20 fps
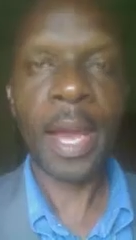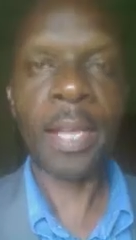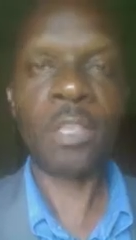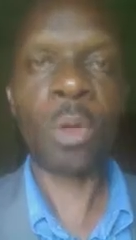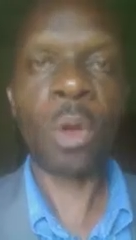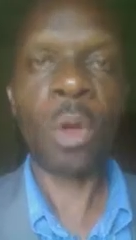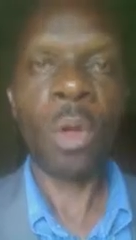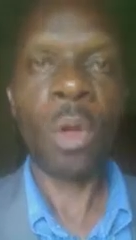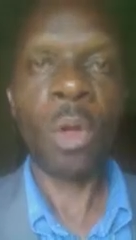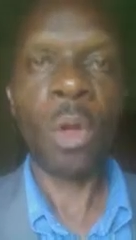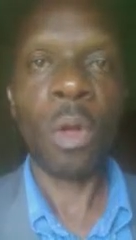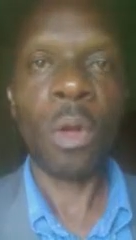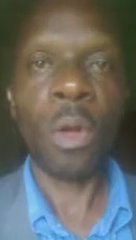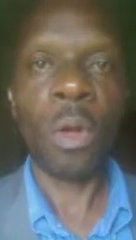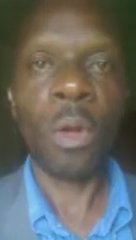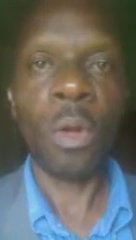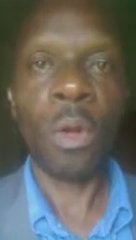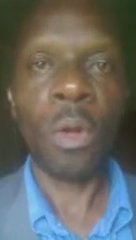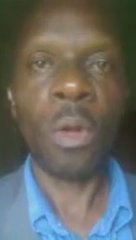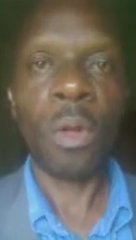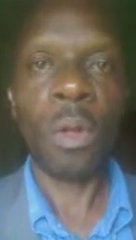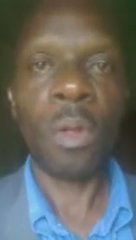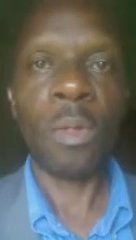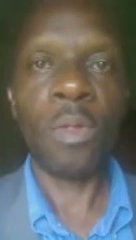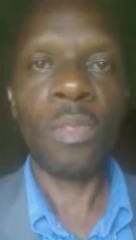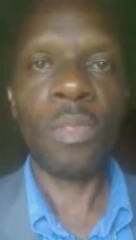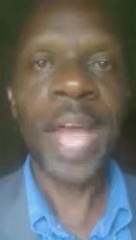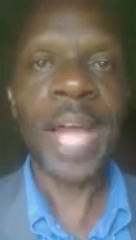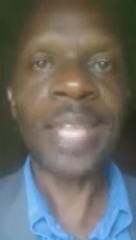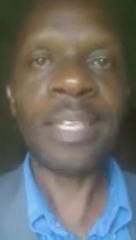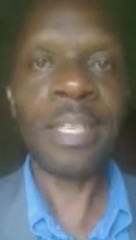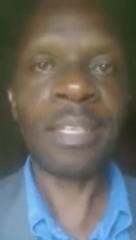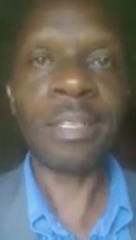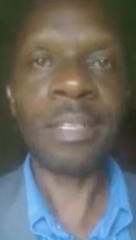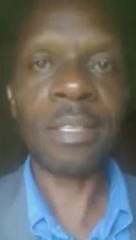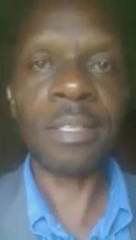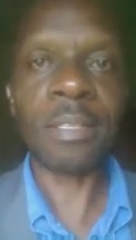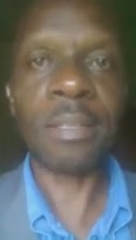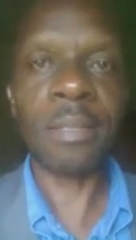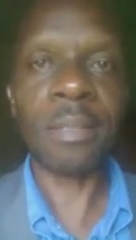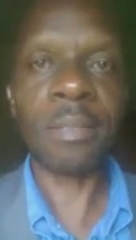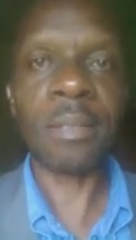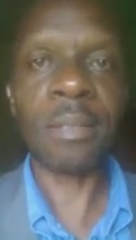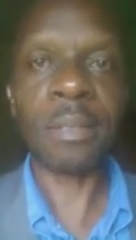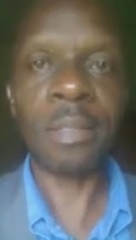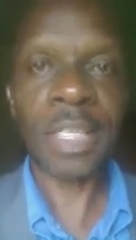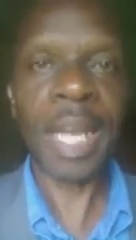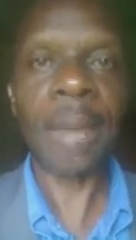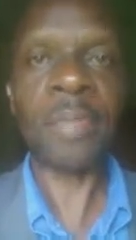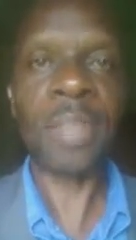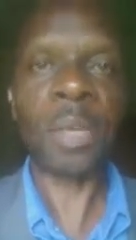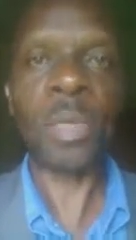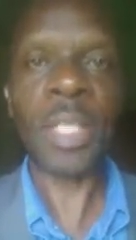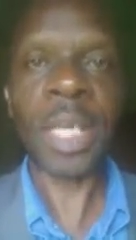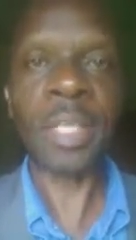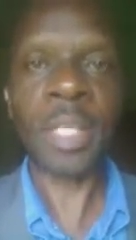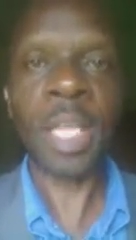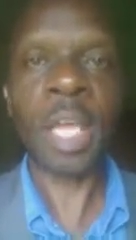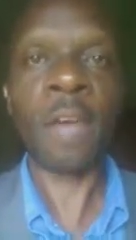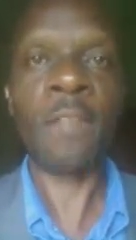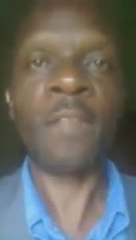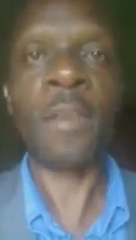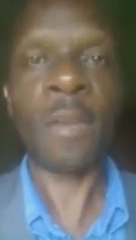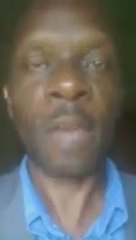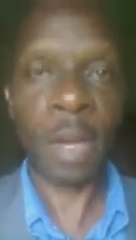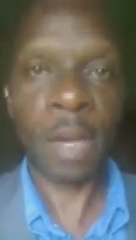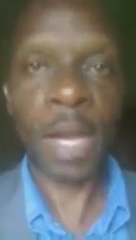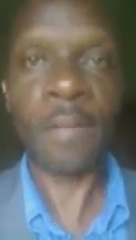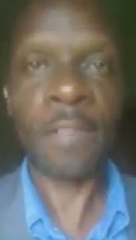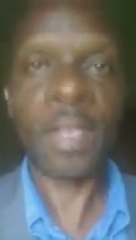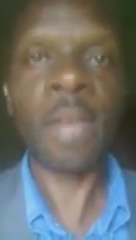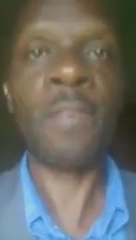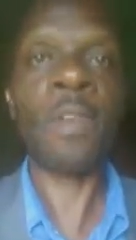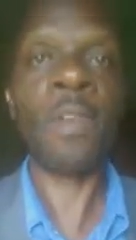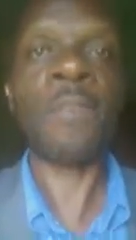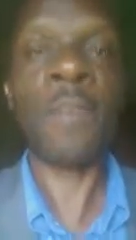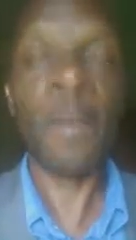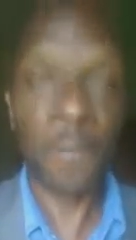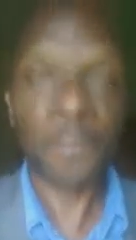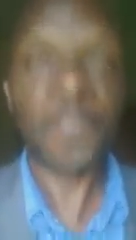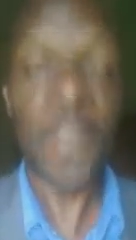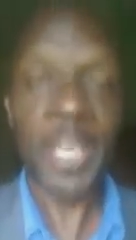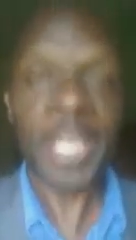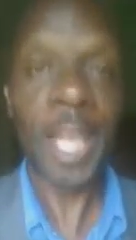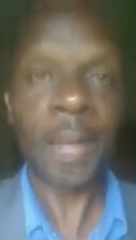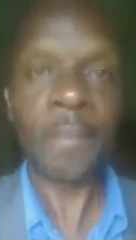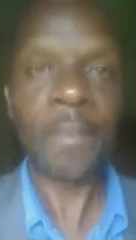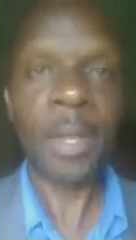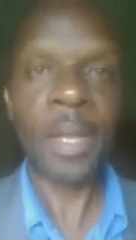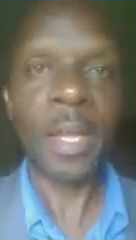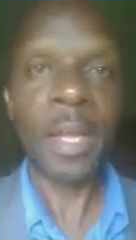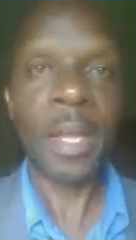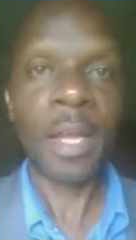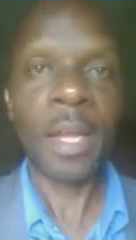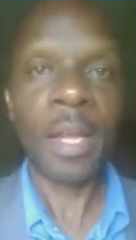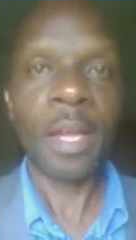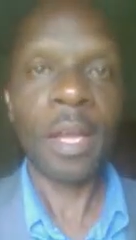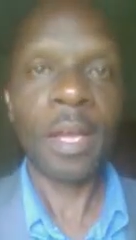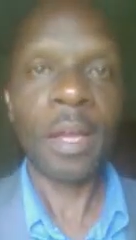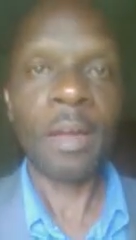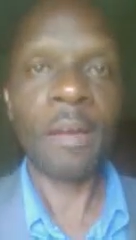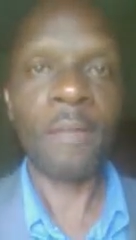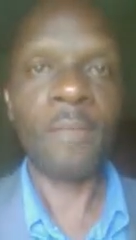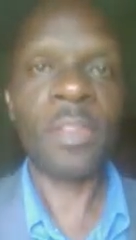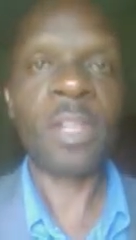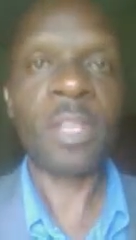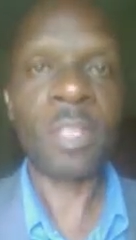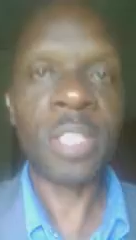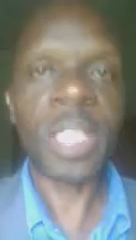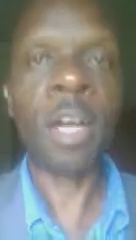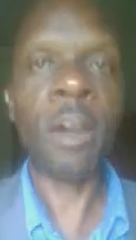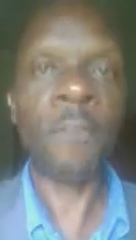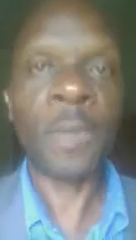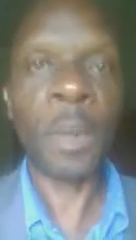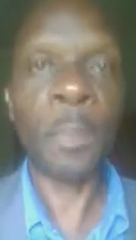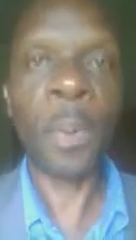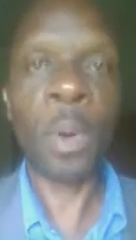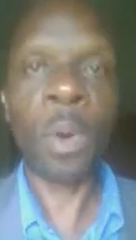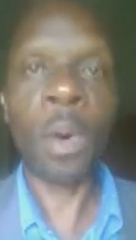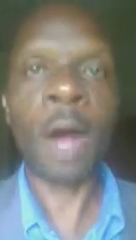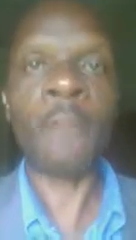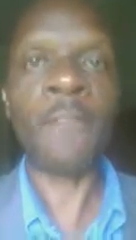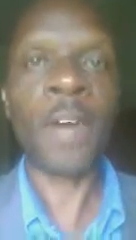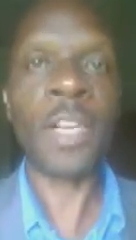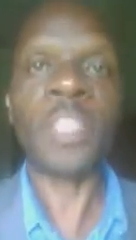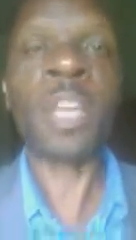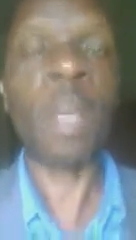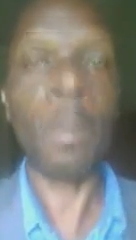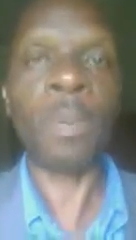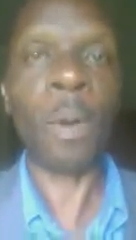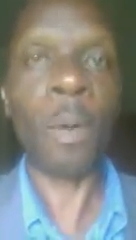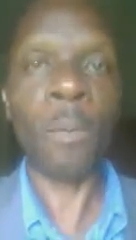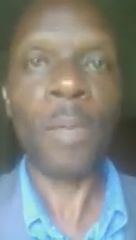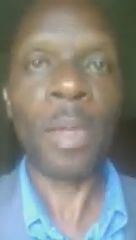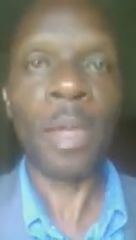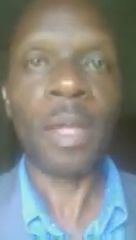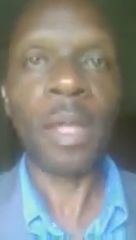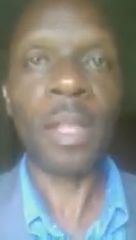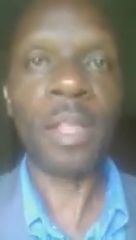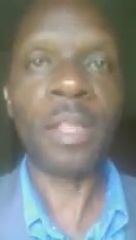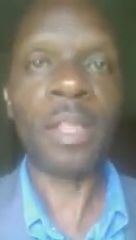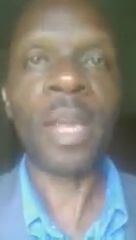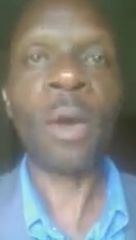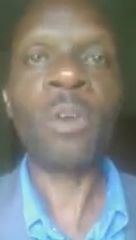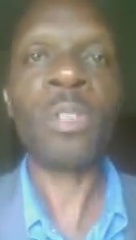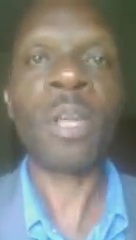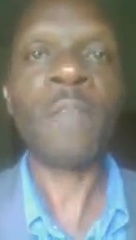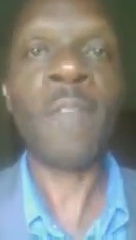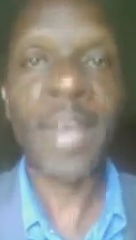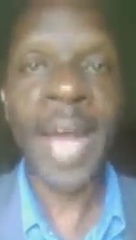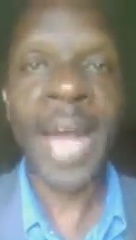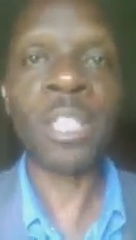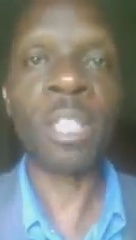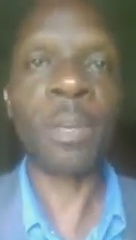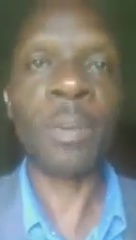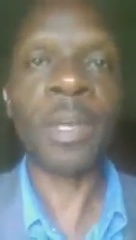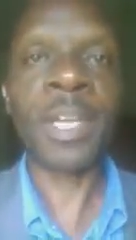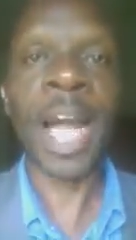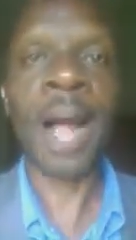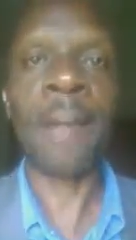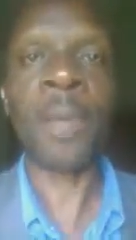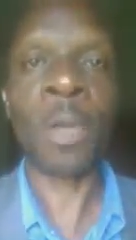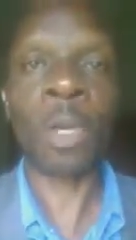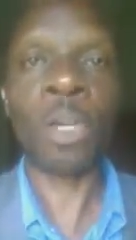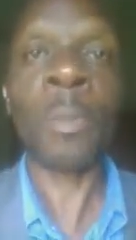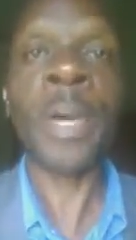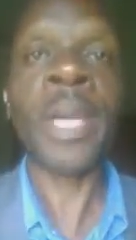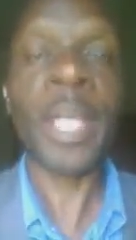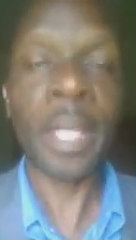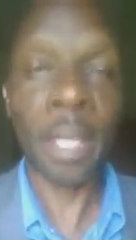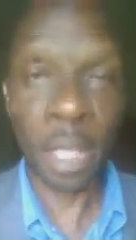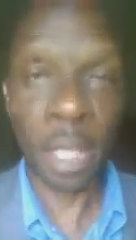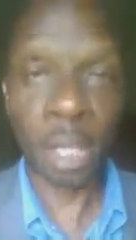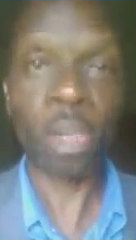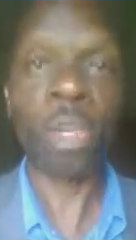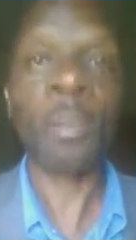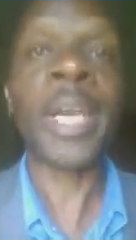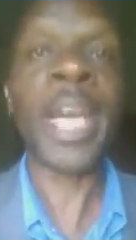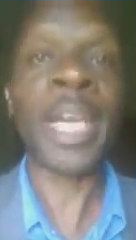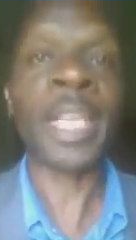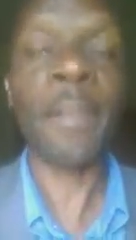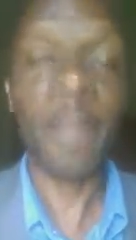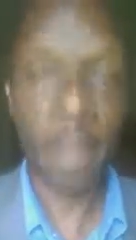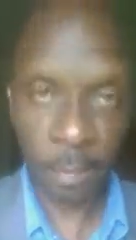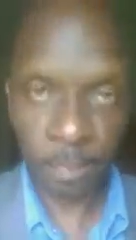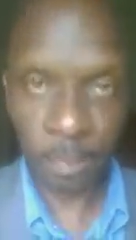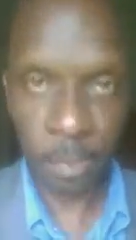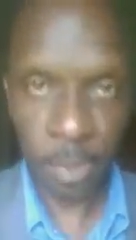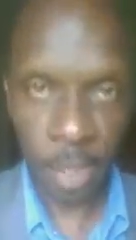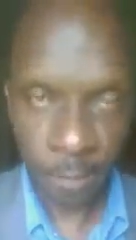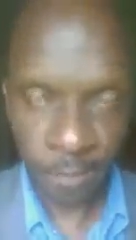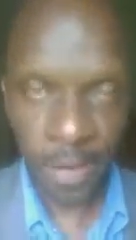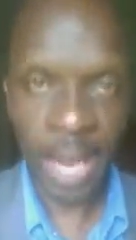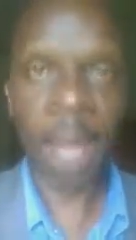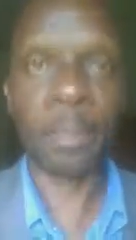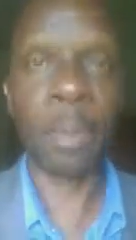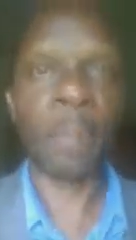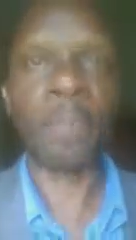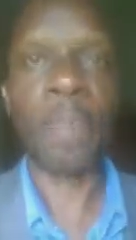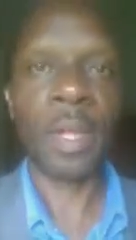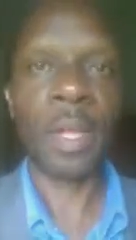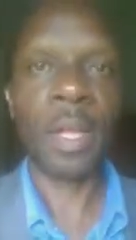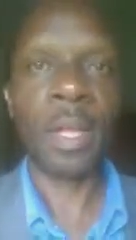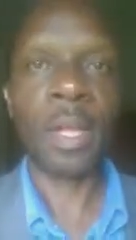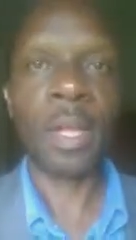And so that is something which I've given you for free. For the sake of people who are vulnerable, they also have a right to become economically viable.